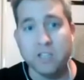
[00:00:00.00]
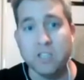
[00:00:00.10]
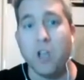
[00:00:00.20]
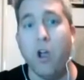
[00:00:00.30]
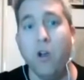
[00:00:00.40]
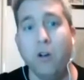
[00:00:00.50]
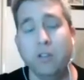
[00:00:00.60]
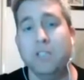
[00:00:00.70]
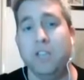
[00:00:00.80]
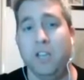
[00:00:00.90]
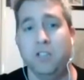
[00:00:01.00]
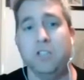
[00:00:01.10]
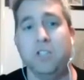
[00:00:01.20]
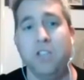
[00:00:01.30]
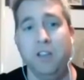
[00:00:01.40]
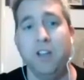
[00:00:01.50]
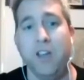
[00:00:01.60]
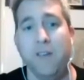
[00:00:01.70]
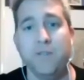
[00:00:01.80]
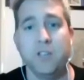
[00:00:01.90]
There's only tennis ten
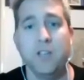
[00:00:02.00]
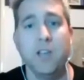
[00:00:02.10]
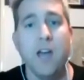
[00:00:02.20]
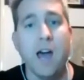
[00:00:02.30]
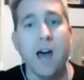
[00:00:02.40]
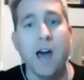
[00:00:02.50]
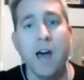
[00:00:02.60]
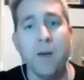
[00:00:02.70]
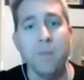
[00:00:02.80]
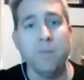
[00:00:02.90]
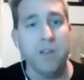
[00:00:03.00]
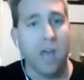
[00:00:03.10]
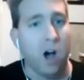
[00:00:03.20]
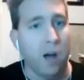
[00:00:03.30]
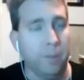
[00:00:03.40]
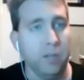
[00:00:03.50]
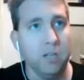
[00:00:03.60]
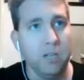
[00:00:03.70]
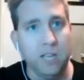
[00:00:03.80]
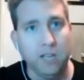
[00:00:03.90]
left. Um, now, I
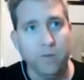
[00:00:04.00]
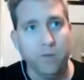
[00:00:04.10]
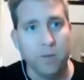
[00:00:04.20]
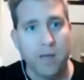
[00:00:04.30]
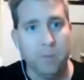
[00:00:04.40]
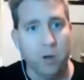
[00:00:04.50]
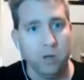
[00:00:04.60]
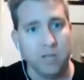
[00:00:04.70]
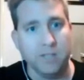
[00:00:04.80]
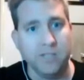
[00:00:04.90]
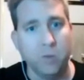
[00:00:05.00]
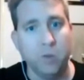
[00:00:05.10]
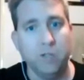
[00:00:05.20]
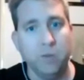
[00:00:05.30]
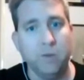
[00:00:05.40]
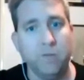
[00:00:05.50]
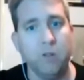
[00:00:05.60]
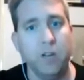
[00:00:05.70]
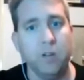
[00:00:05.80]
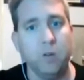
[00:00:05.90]
believe from our podcast that we did with
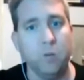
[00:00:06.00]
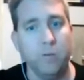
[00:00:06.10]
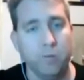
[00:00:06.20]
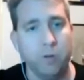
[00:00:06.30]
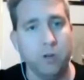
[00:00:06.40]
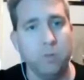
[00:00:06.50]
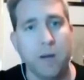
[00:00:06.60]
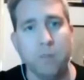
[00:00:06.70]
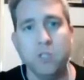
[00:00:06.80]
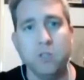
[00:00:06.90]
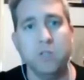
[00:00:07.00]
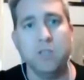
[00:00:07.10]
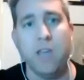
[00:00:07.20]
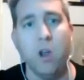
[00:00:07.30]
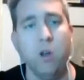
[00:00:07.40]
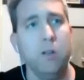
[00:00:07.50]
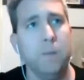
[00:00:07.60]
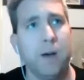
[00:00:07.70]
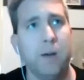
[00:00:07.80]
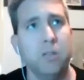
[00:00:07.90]
with the Regal Publishers, they only
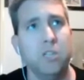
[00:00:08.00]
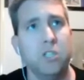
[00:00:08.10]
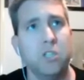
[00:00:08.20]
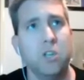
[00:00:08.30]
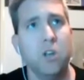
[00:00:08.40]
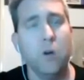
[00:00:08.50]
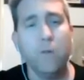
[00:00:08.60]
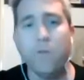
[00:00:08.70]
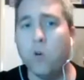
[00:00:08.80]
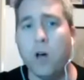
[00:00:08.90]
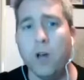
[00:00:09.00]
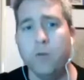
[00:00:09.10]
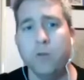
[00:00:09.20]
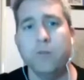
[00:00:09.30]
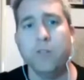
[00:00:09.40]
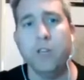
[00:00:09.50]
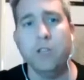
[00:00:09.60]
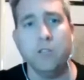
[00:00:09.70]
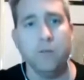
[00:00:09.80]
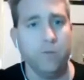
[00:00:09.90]
published 400 of
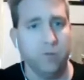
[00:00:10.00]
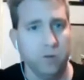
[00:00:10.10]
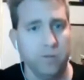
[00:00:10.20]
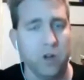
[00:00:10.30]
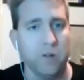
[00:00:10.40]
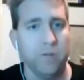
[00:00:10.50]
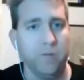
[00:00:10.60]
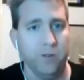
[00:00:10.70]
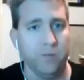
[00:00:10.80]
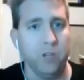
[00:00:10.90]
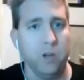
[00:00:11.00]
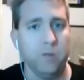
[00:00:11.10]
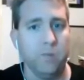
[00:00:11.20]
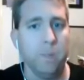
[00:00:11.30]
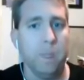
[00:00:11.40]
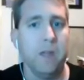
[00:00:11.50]
these, and Frew have got 50 of them.